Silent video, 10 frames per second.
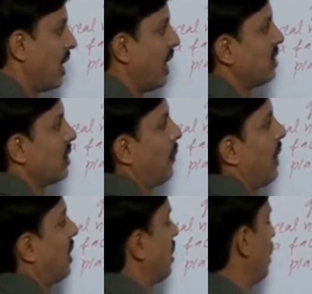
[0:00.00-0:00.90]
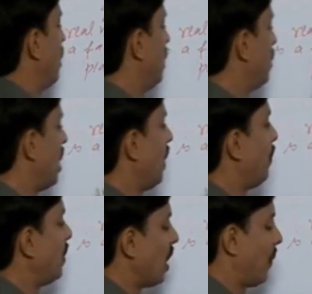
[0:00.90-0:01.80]
a is a factor,
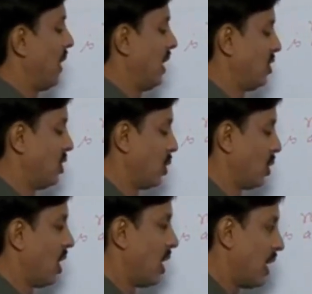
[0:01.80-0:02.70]
then p of a is 0.